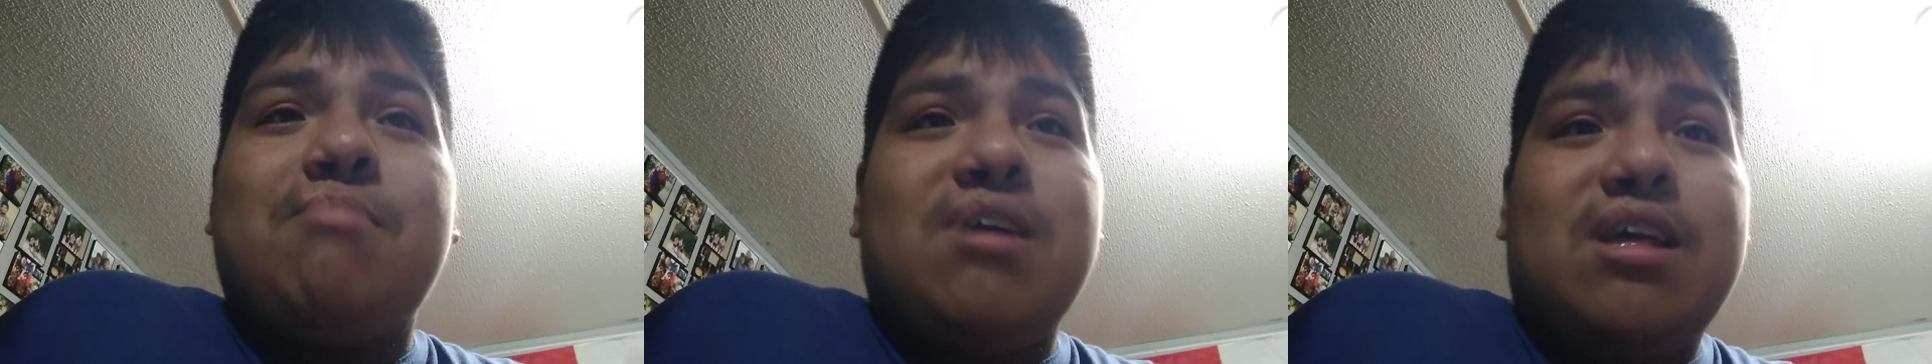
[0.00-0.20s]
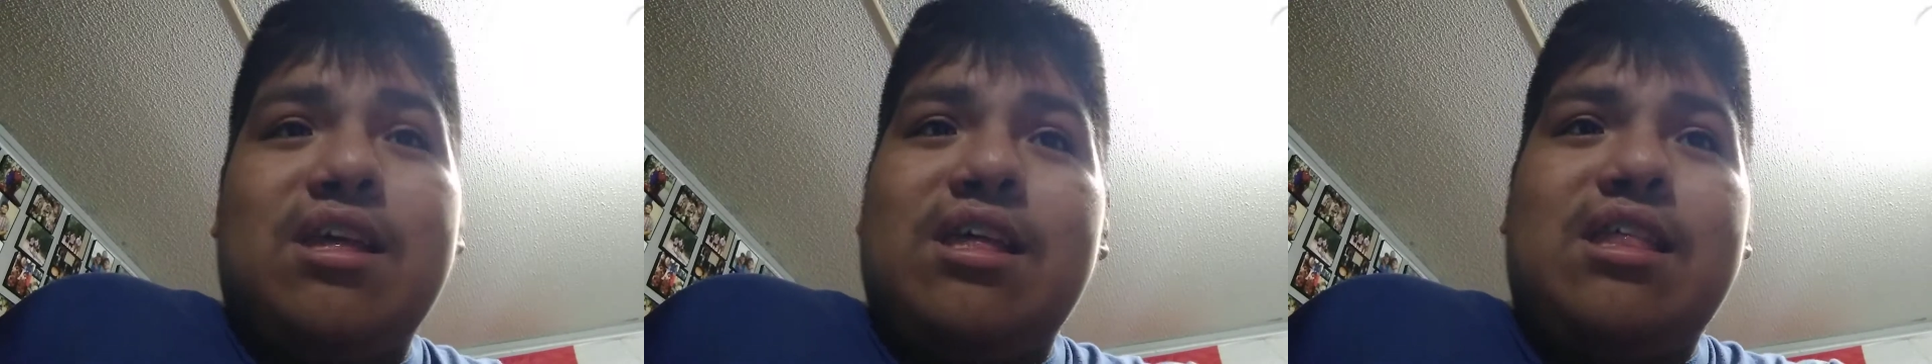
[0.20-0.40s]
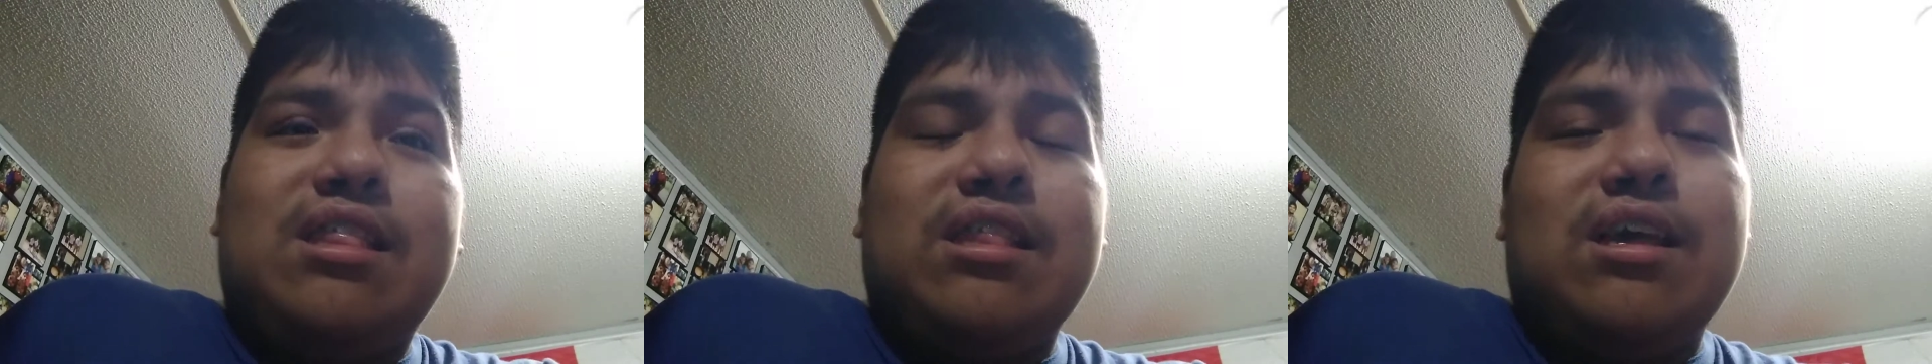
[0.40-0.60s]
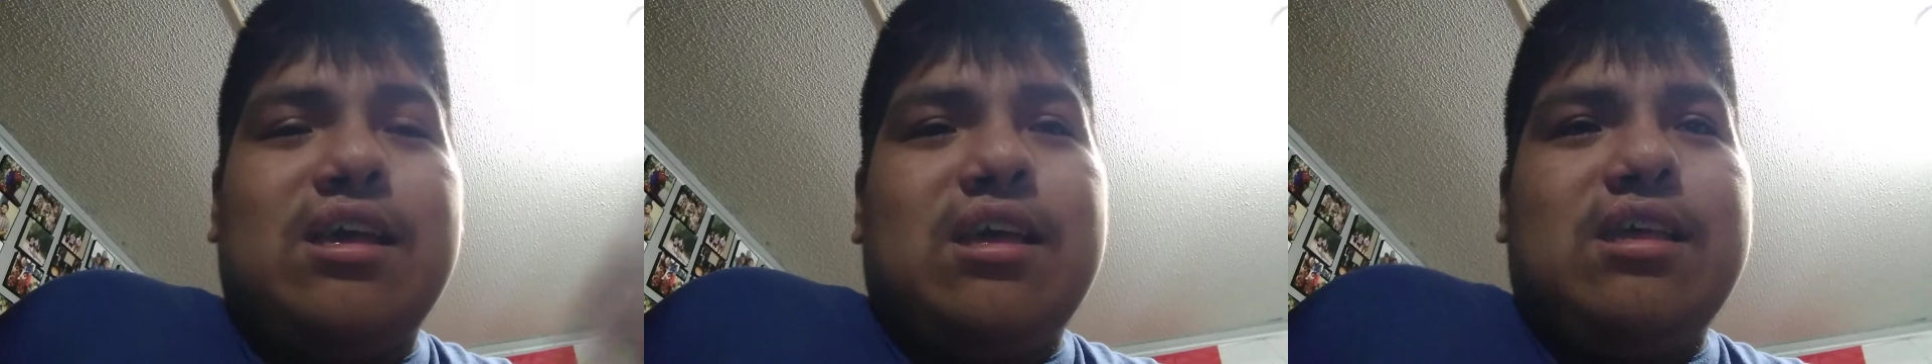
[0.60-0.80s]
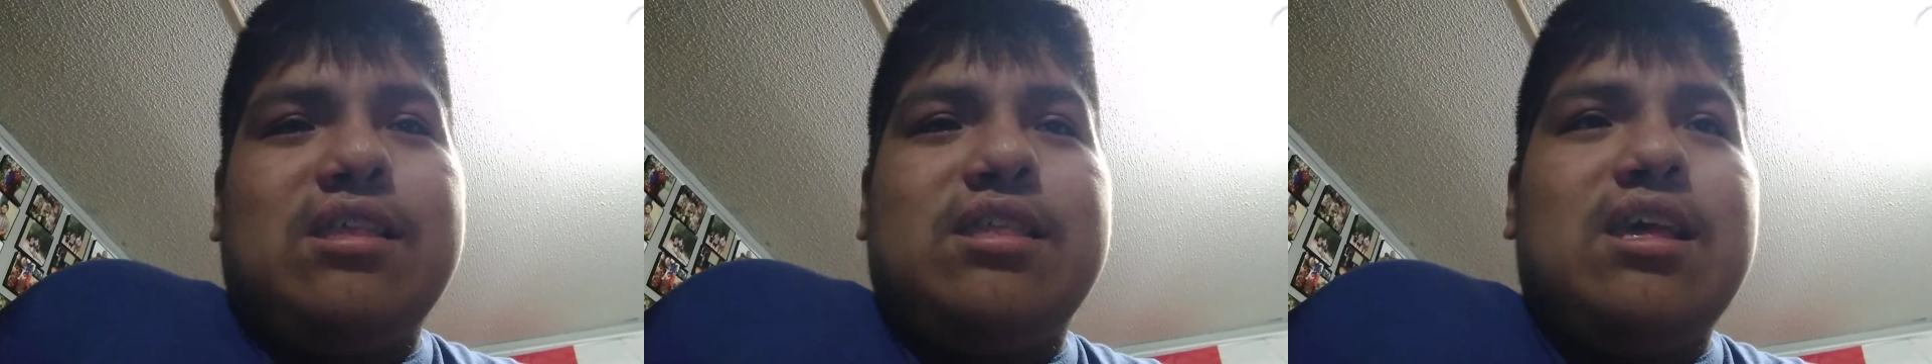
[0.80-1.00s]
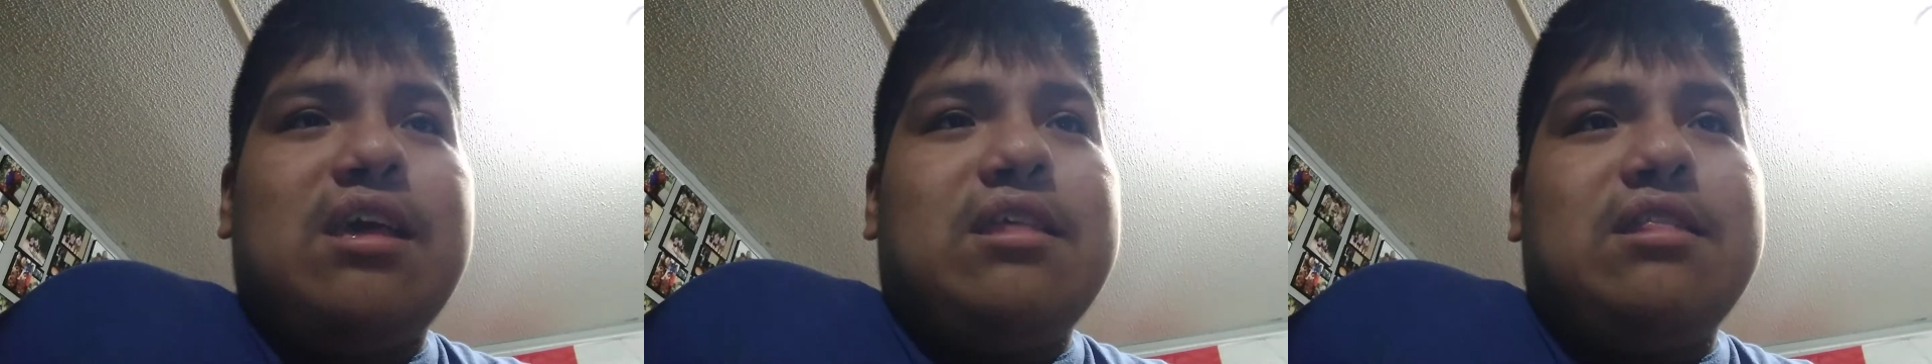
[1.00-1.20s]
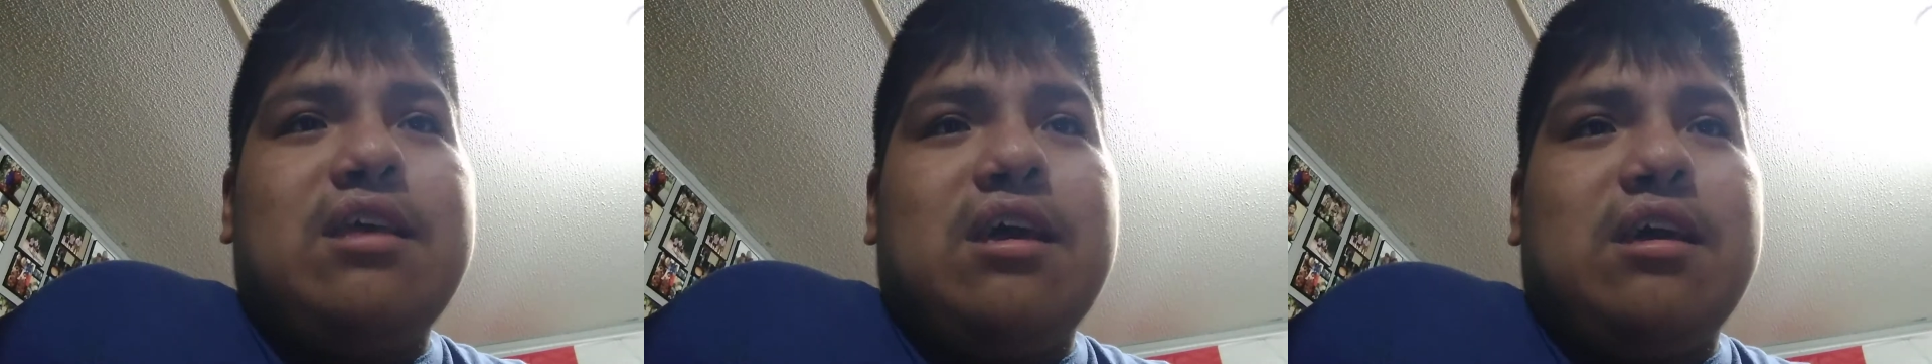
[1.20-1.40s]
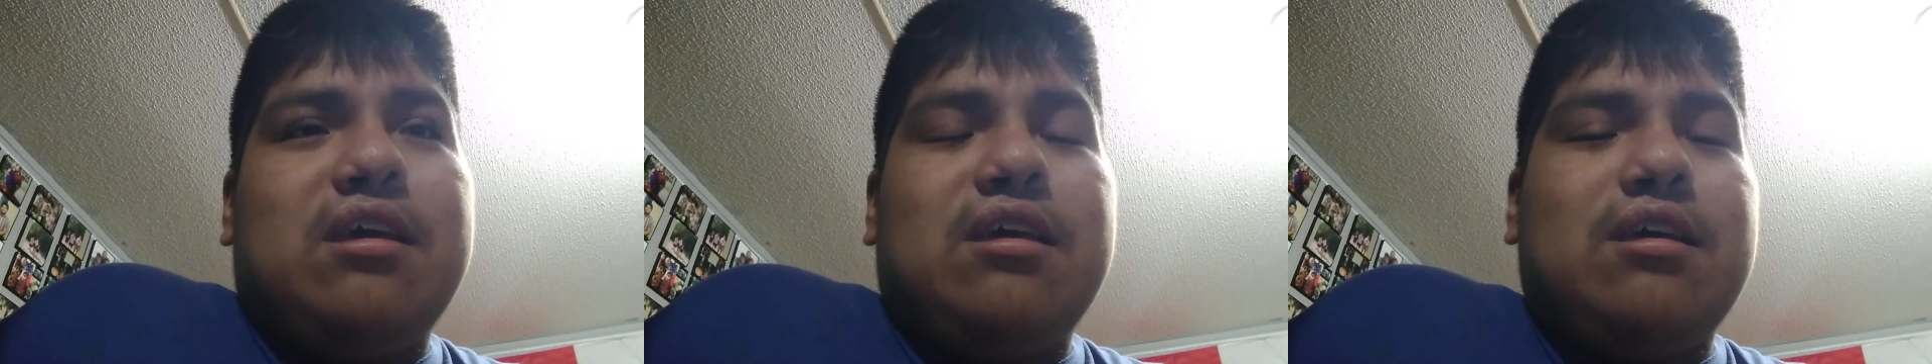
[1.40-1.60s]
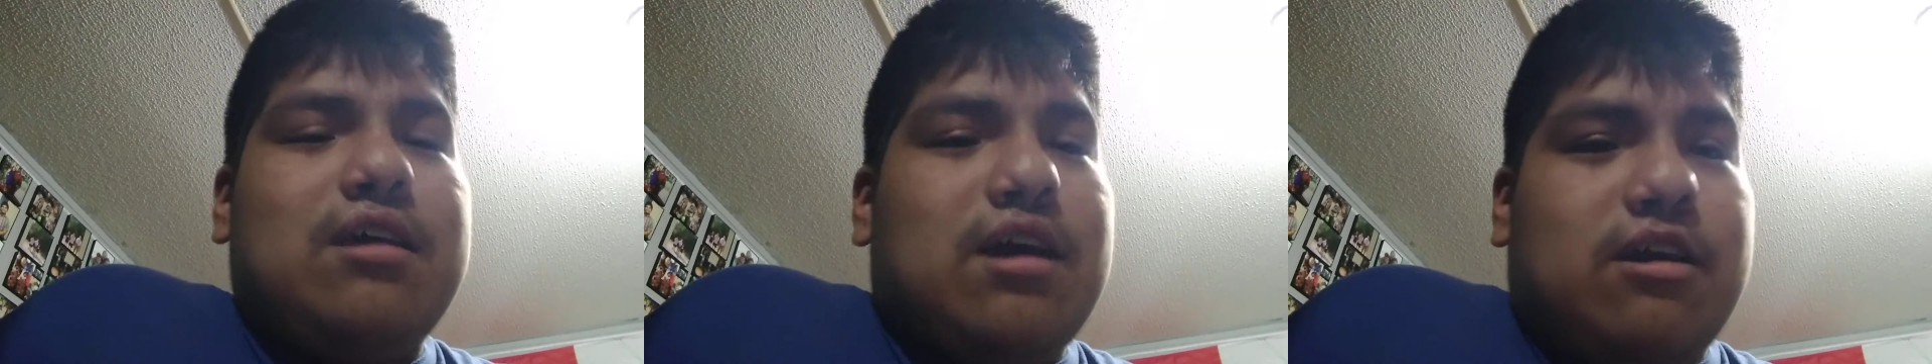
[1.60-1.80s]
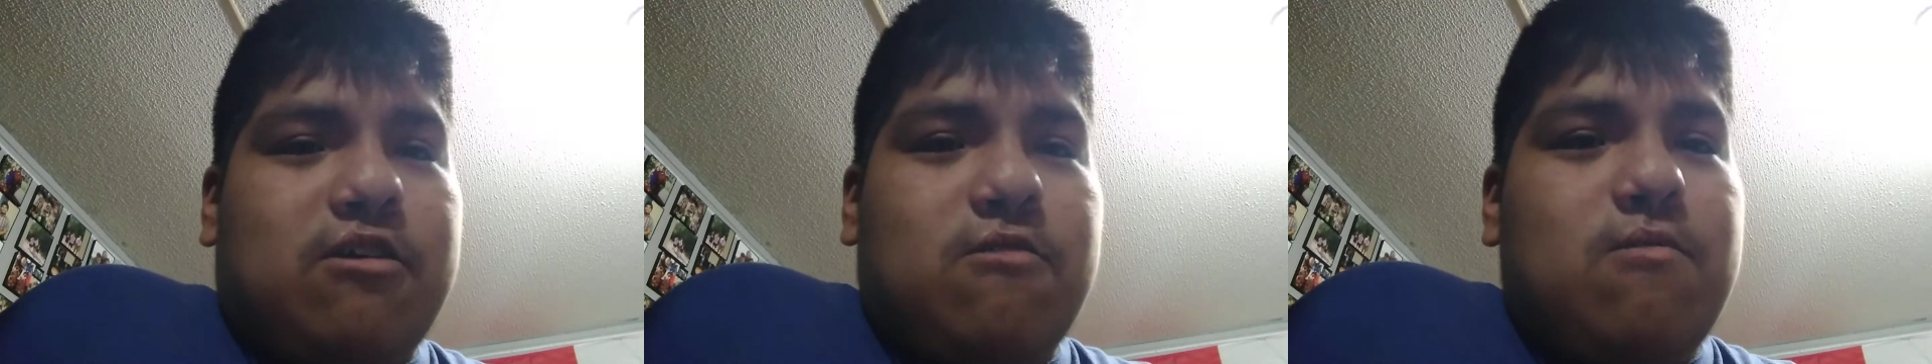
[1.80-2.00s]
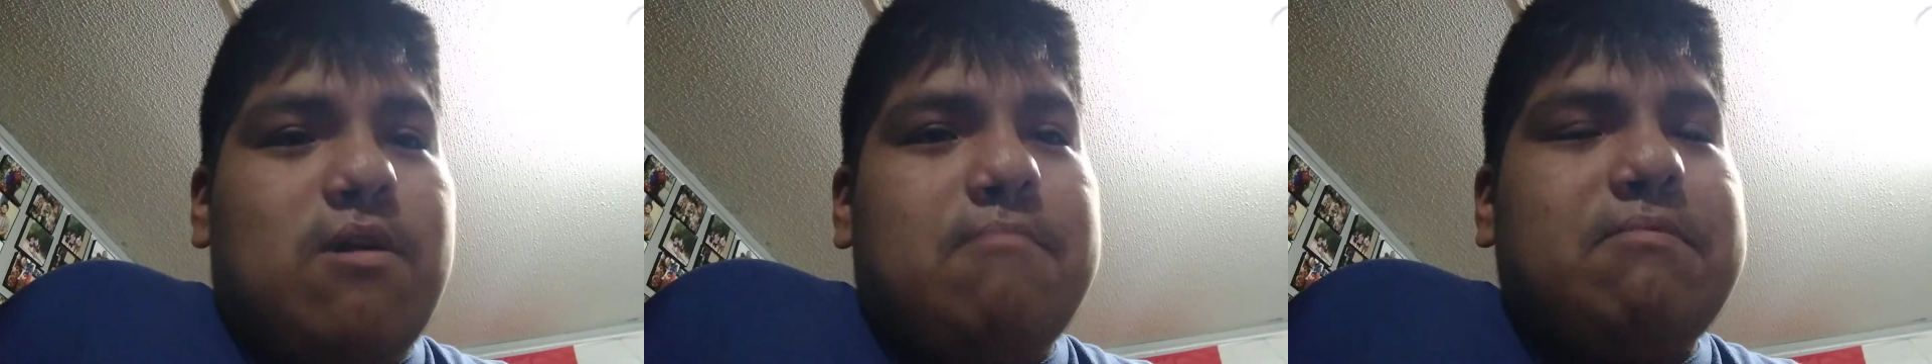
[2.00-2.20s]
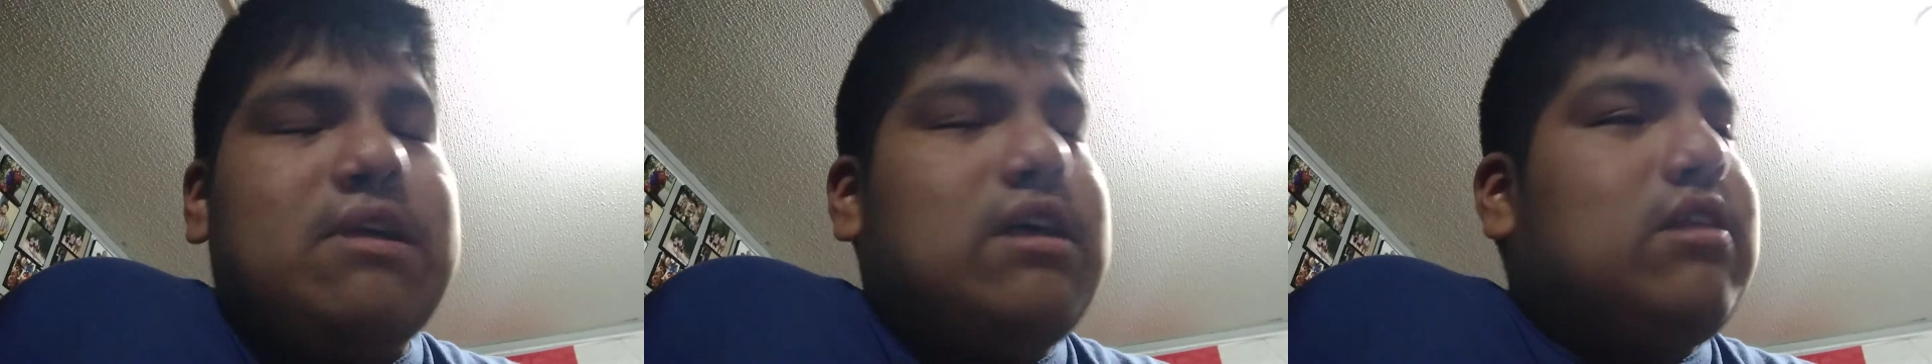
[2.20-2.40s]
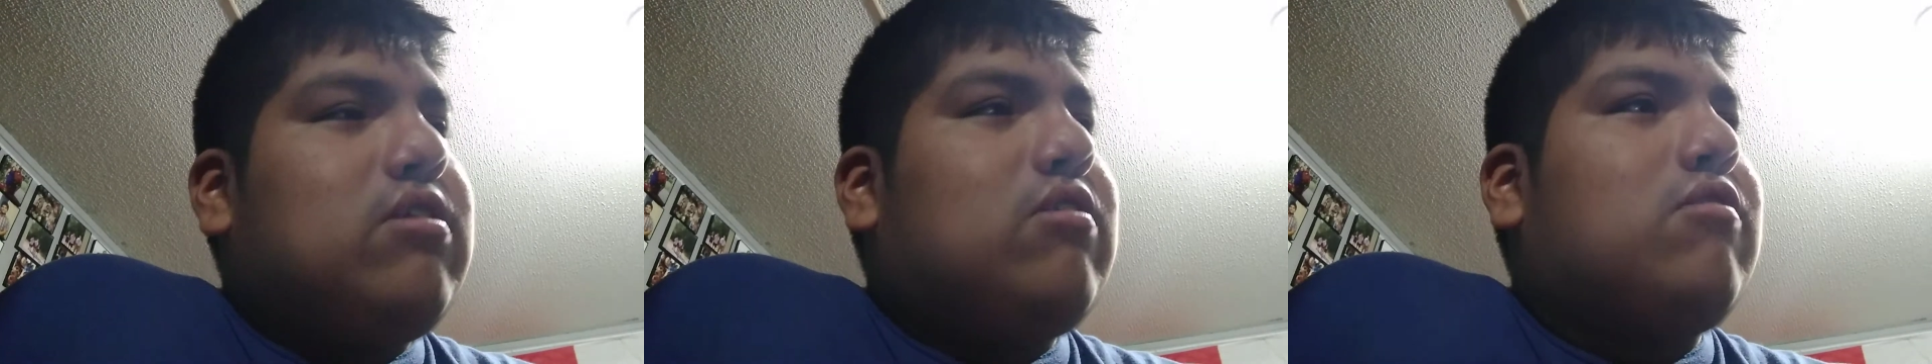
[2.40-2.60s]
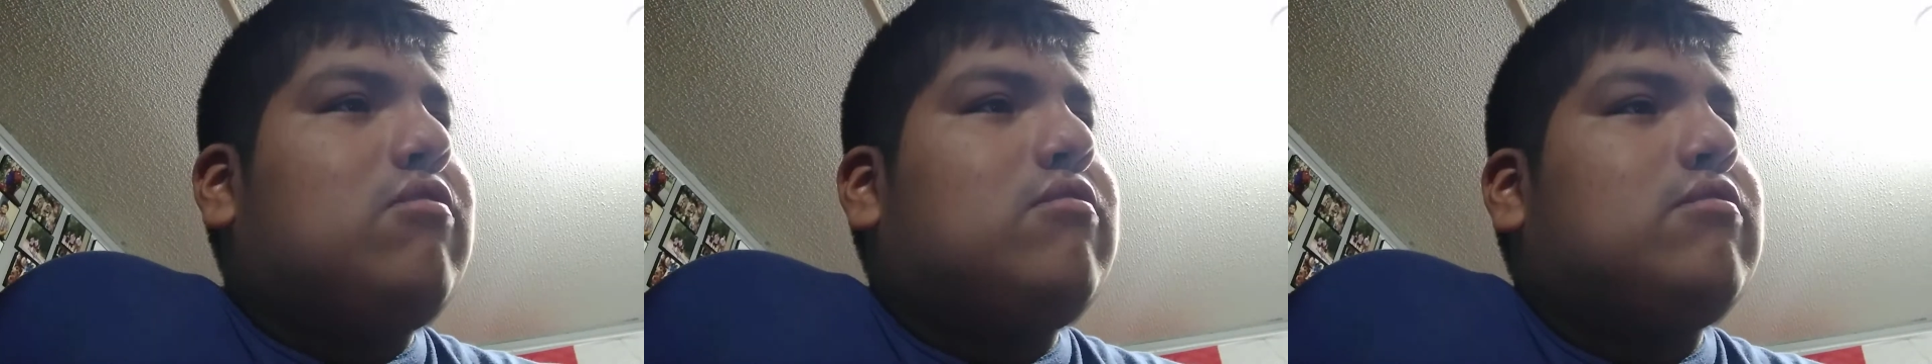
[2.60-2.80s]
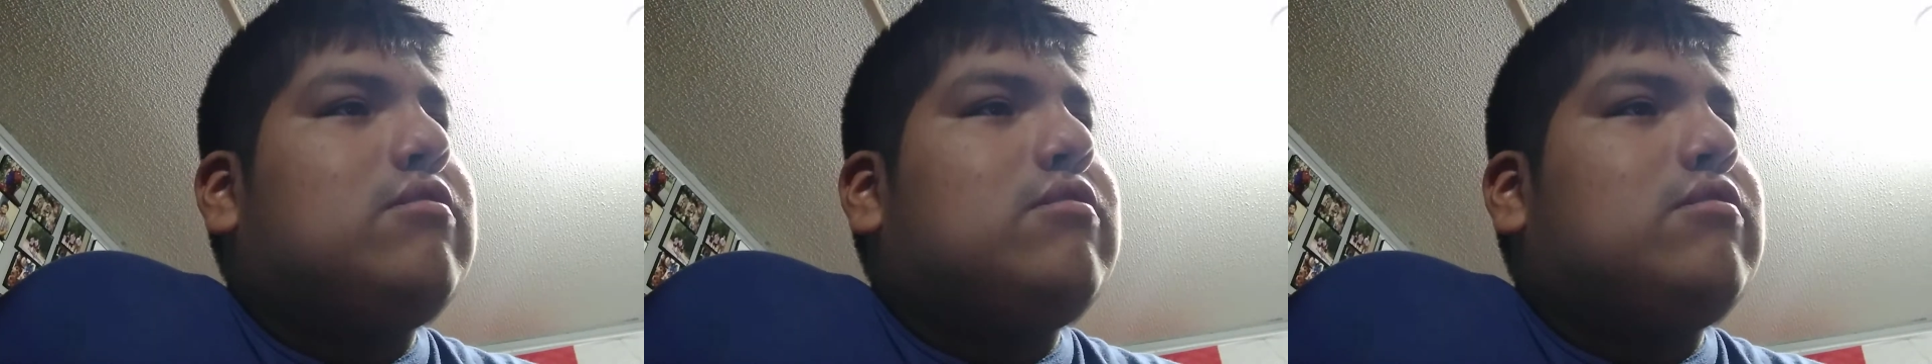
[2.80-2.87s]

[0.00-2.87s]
but it's like saying that it got corrupted and all.